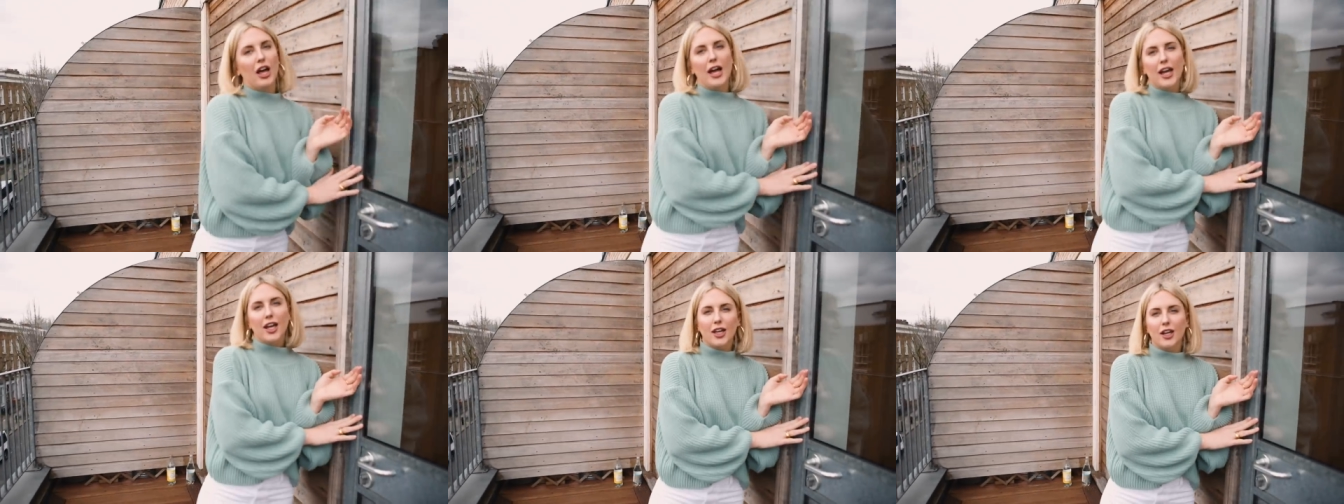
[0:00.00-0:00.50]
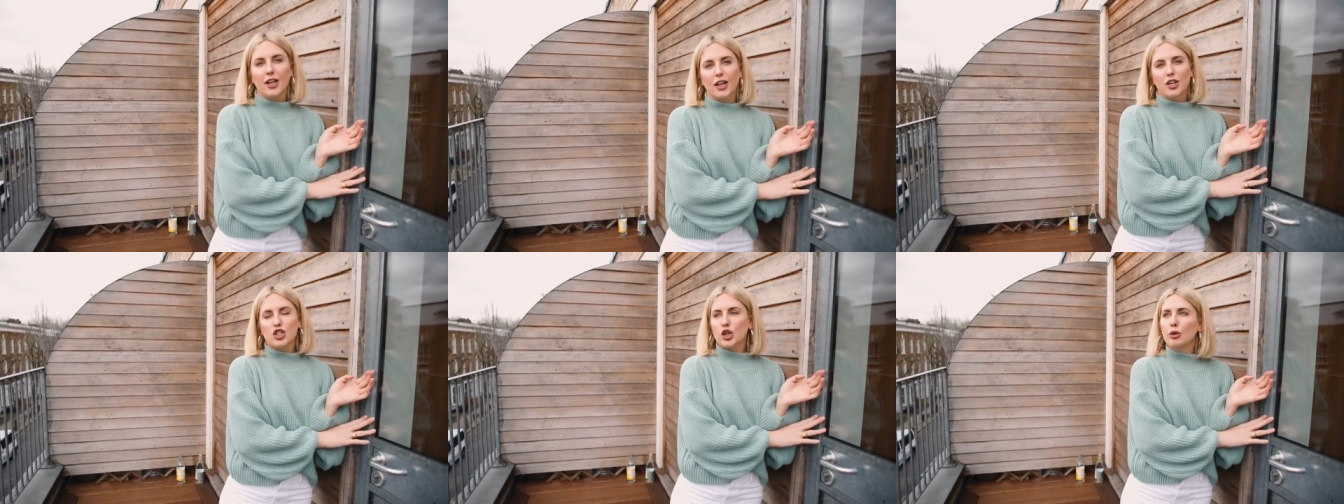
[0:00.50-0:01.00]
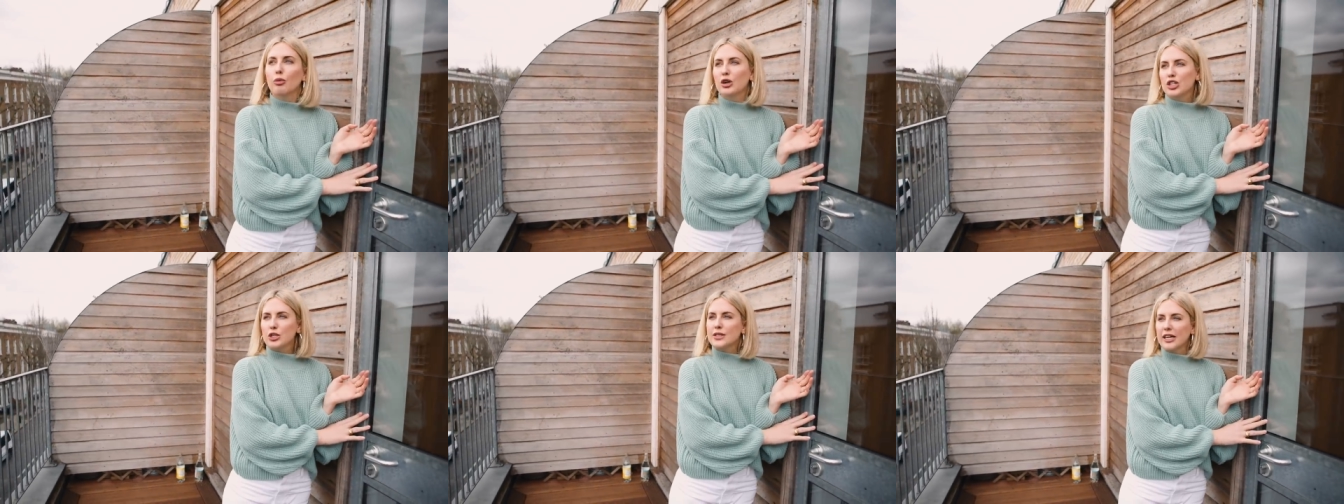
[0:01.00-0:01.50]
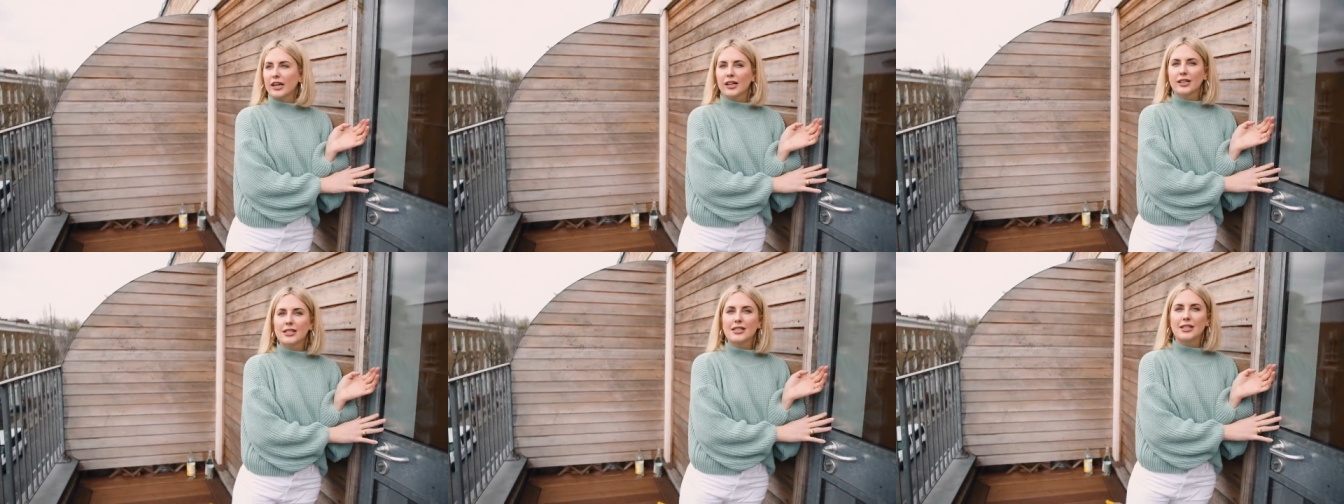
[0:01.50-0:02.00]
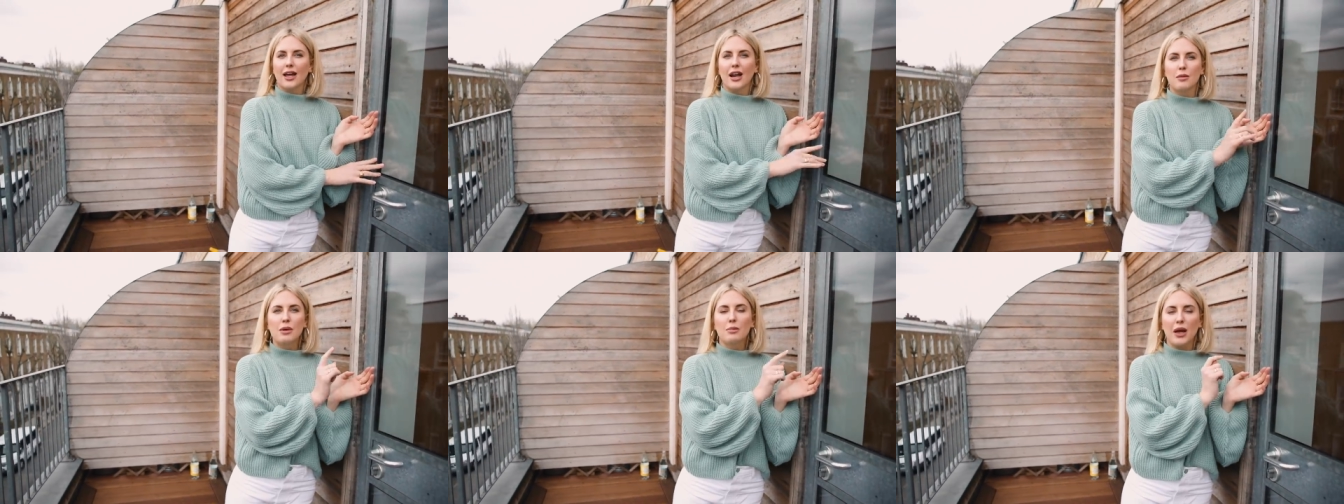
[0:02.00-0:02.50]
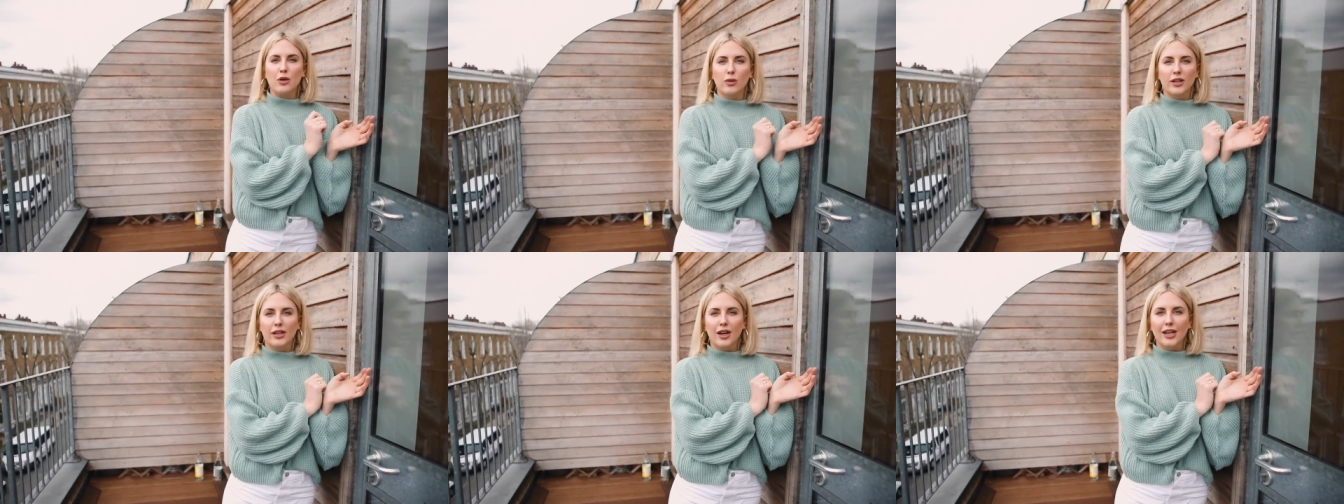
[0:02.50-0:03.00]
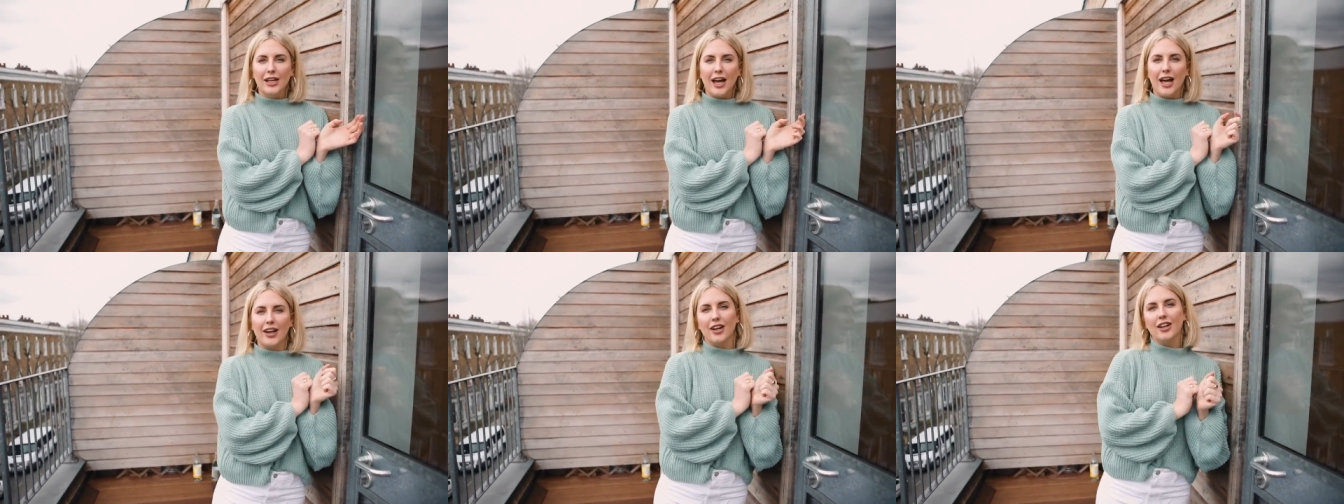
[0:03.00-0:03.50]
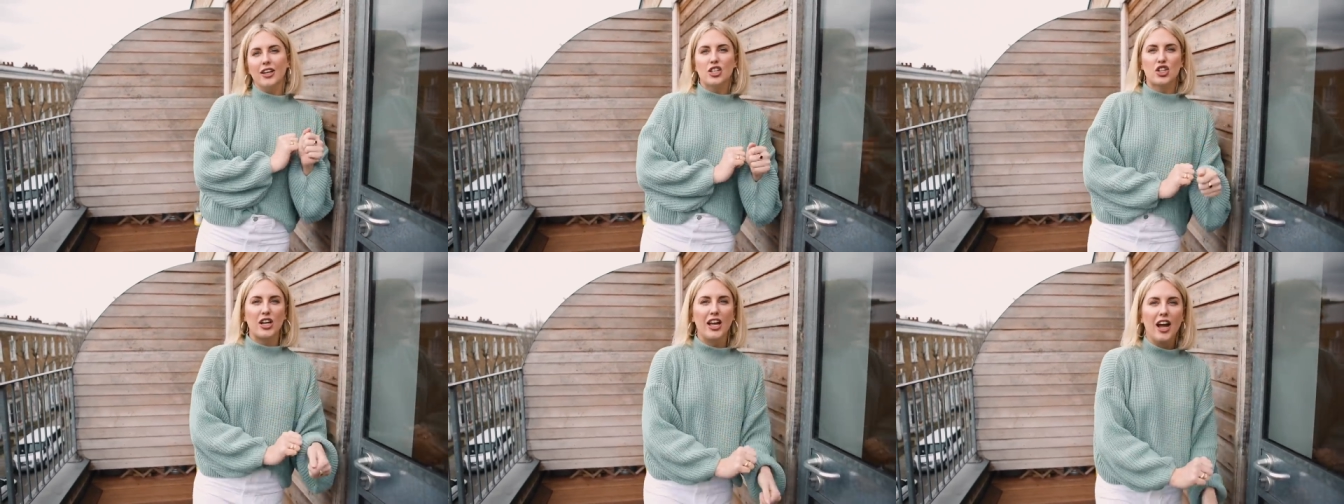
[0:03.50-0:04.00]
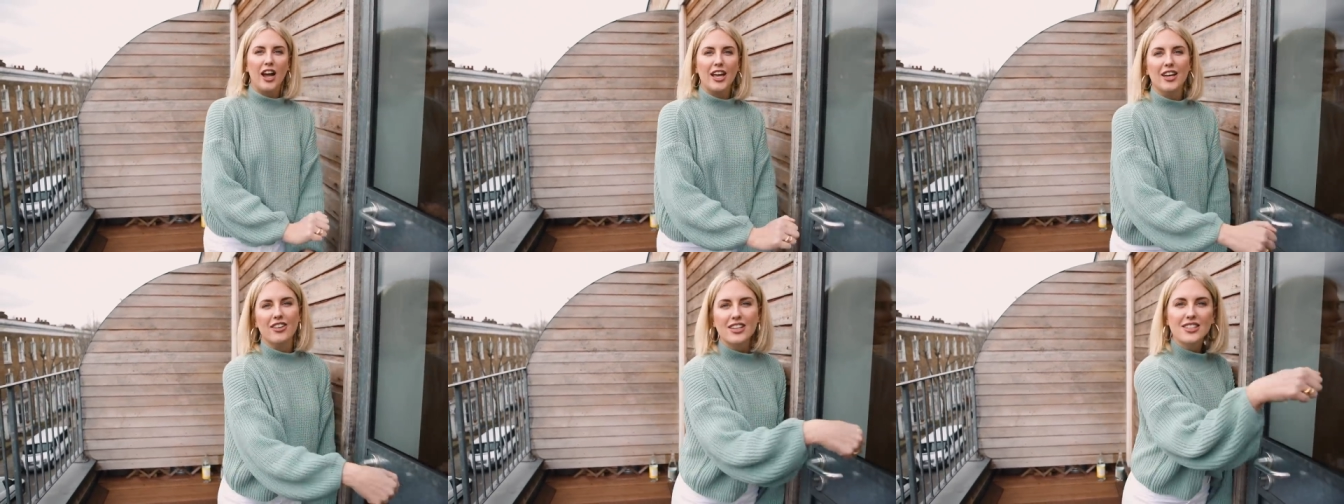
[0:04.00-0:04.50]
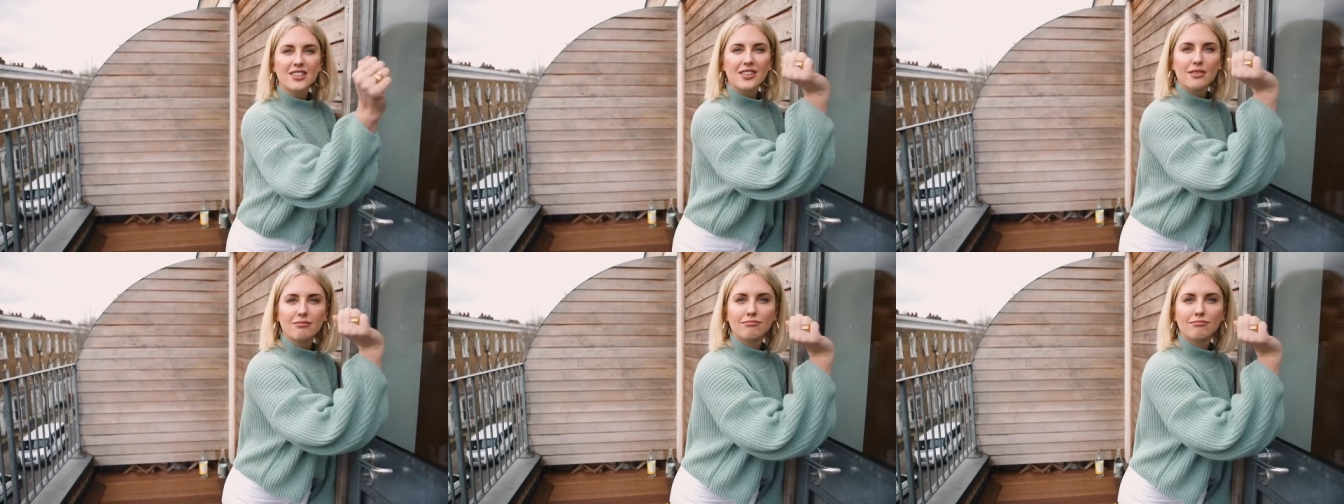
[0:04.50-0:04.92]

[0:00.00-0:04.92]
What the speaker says: like 2.2 seconds and I'm in bed one night and literally I hear this.